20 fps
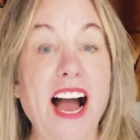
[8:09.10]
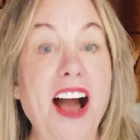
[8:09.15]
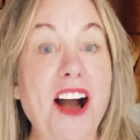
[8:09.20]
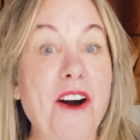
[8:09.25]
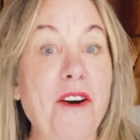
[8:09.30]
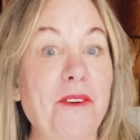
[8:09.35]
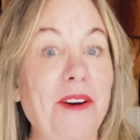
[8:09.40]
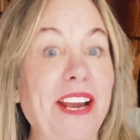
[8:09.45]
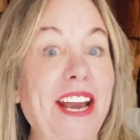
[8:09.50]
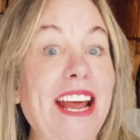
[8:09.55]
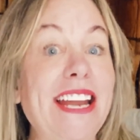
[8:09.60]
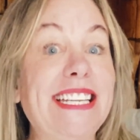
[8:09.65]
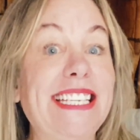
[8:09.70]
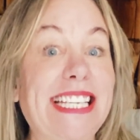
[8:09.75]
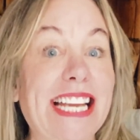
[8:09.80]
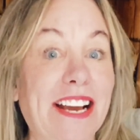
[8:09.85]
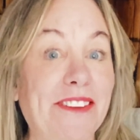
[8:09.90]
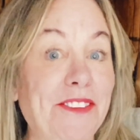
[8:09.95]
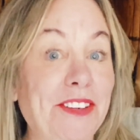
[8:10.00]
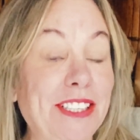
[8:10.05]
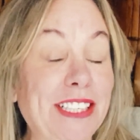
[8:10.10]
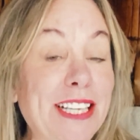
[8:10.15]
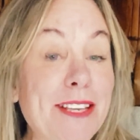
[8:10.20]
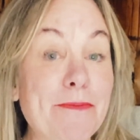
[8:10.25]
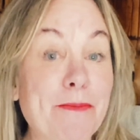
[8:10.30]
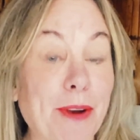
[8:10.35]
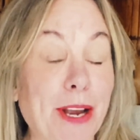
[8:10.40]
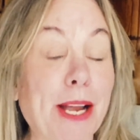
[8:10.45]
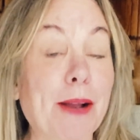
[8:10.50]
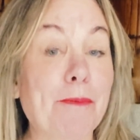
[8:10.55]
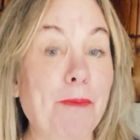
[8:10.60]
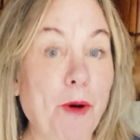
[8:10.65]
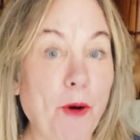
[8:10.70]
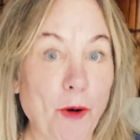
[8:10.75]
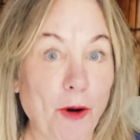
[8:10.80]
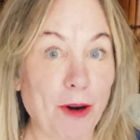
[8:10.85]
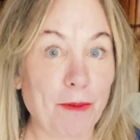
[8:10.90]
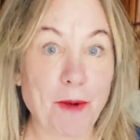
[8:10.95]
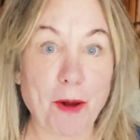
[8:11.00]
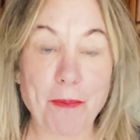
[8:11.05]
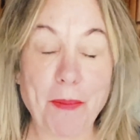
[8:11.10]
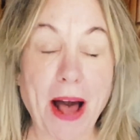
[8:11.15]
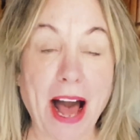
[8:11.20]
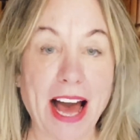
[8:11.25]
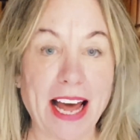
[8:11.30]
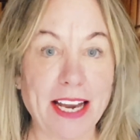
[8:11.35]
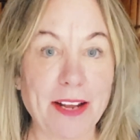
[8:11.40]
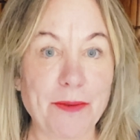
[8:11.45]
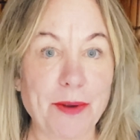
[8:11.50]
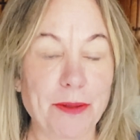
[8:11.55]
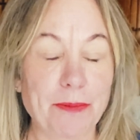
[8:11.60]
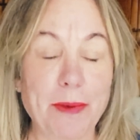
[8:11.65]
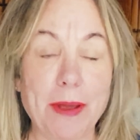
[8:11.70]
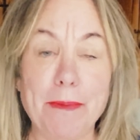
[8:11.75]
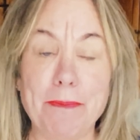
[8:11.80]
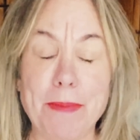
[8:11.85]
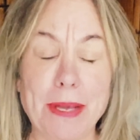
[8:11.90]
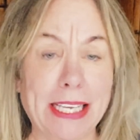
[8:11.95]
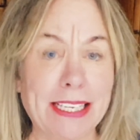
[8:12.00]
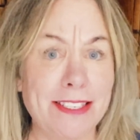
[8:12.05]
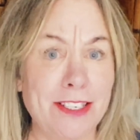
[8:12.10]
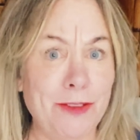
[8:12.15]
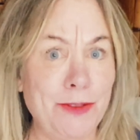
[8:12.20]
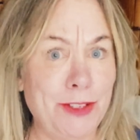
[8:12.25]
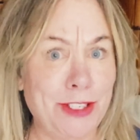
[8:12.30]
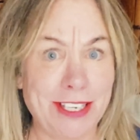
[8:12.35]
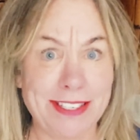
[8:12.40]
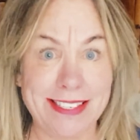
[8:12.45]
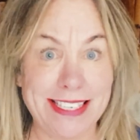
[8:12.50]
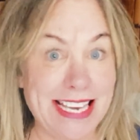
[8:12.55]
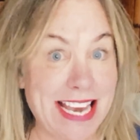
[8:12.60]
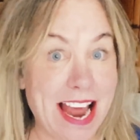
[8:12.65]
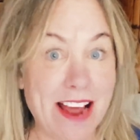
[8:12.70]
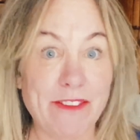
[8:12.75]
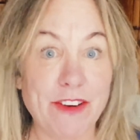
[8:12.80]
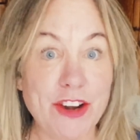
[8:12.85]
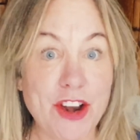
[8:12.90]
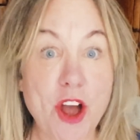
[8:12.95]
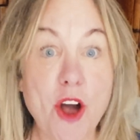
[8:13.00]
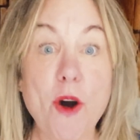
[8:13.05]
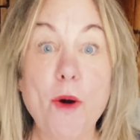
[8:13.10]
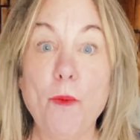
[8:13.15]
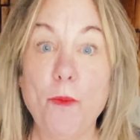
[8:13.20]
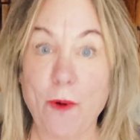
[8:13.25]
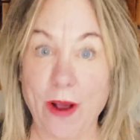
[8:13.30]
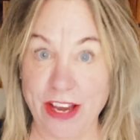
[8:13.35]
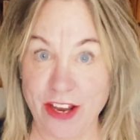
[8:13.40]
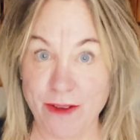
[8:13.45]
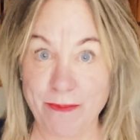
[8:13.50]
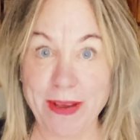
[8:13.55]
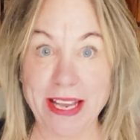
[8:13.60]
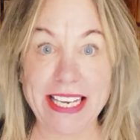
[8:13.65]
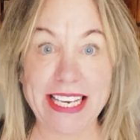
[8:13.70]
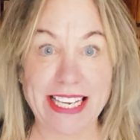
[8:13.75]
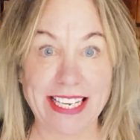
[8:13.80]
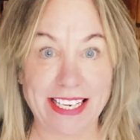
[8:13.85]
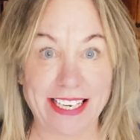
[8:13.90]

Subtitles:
Oh, and I definitely bring a portable potty with me because you just never know when you may need